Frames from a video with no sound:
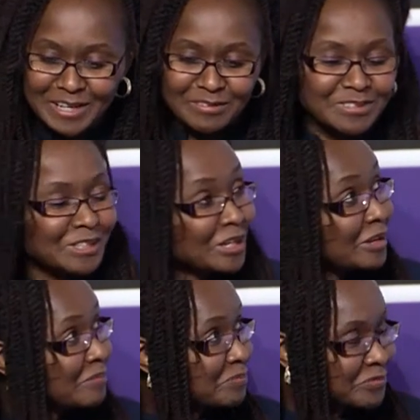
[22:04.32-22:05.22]

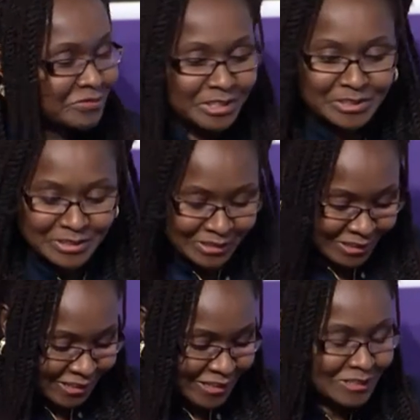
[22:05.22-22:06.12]
after finishing
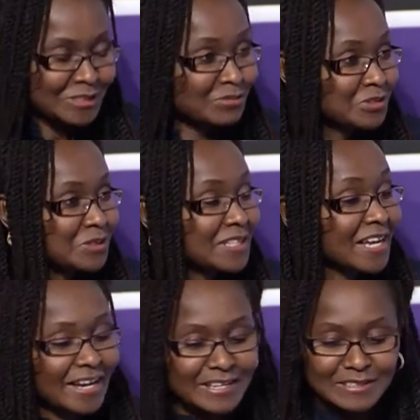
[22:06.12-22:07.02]
the next few
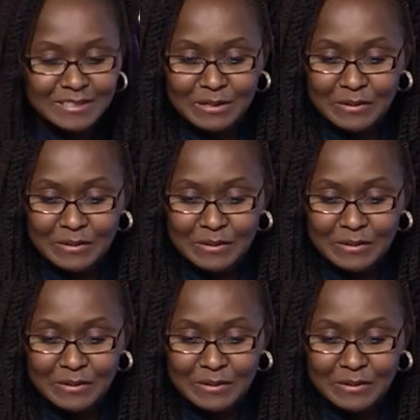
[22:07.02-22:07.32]
slides.